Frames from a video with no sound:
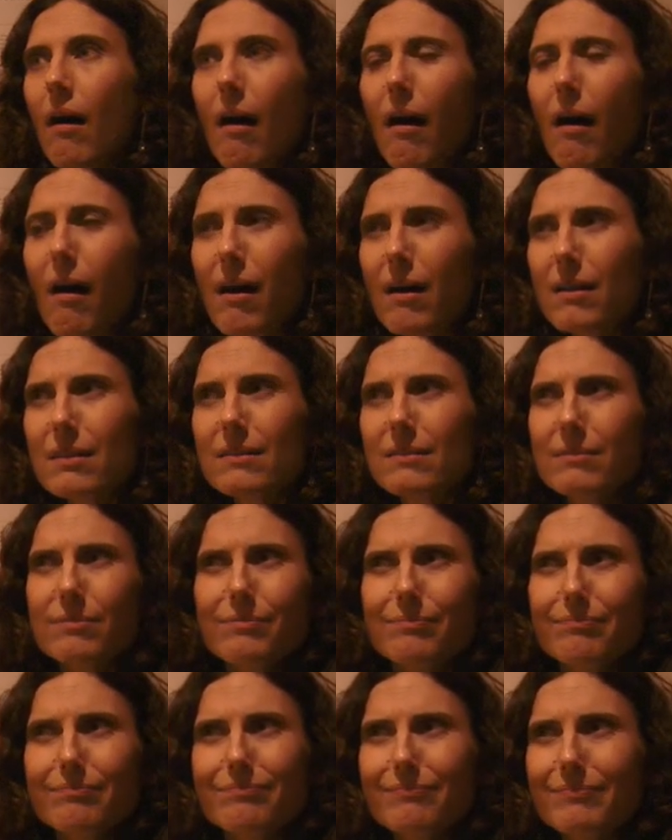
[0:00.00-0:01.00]
all
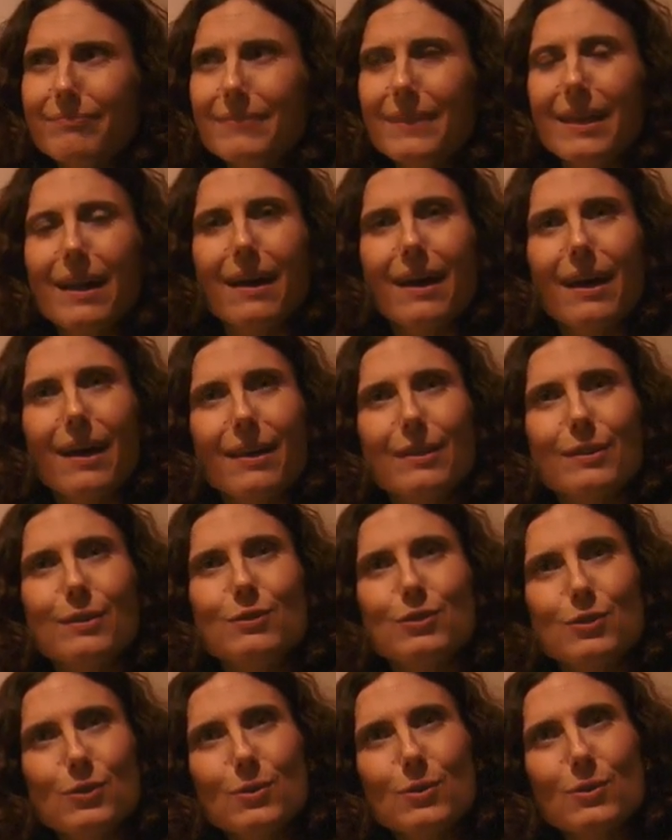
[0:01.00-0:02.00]

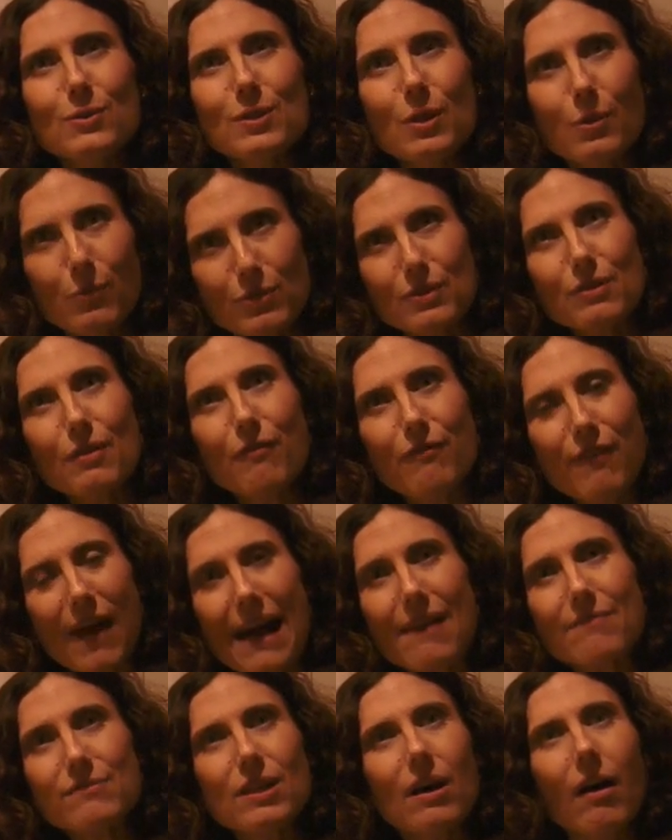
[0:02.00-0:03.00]
the Jews who
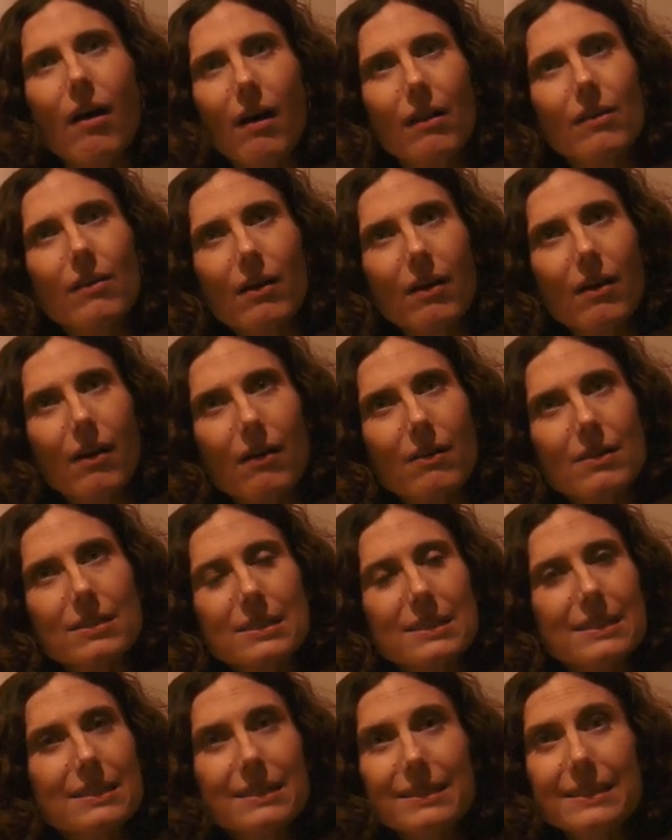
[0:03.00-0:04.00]
survived the
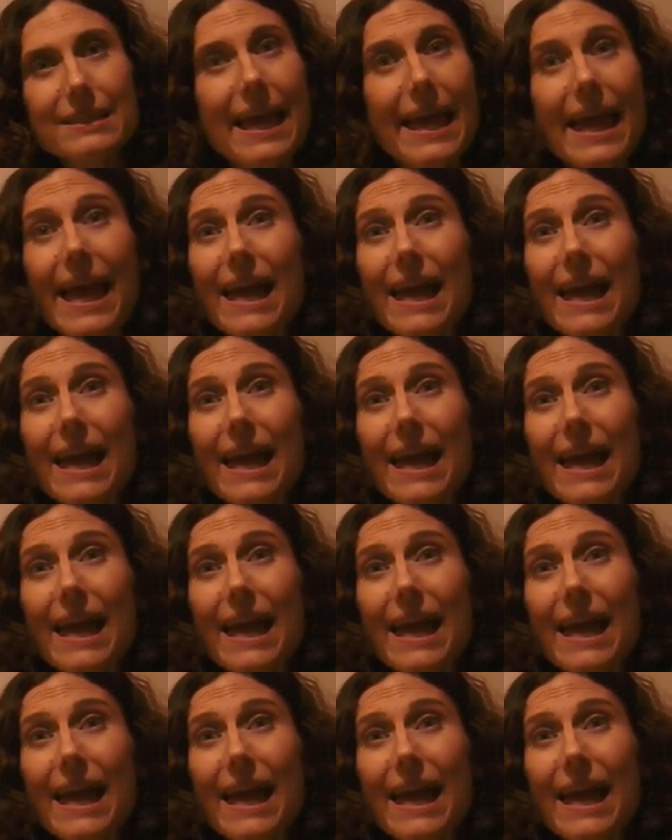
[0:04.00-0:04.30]
Holocaust, they